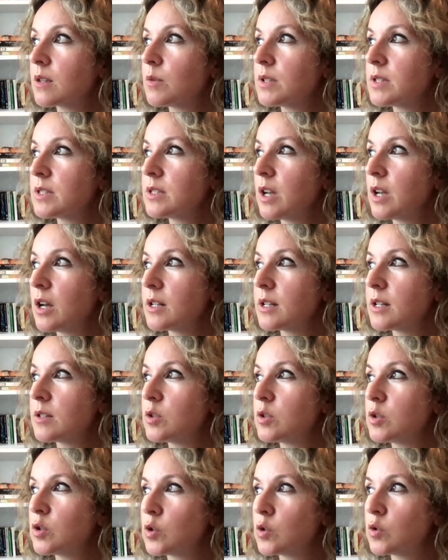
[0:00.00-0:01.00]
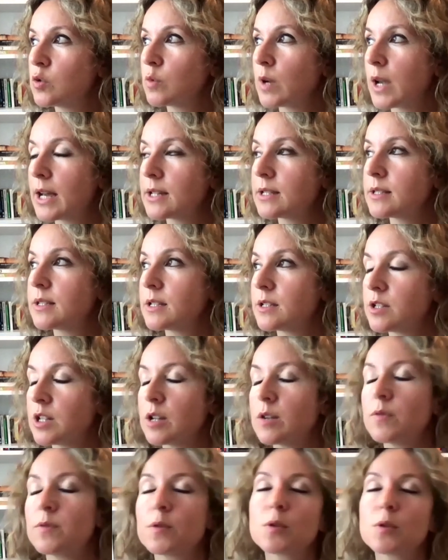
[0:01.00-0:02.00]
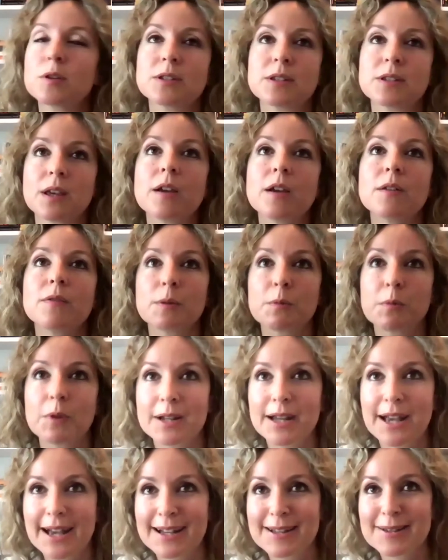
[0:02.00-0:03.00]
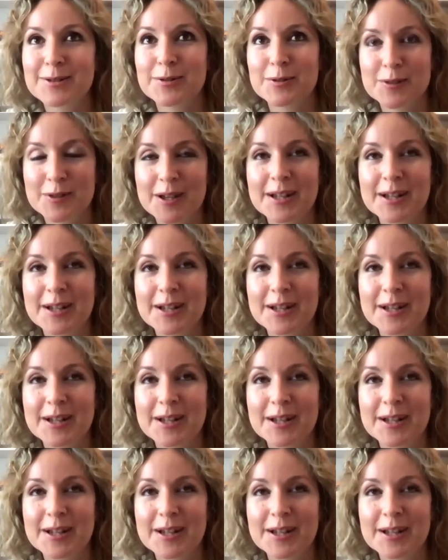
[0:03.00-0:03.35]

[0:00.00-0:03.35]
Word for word: there was not a drastic change. Of course, everyone had to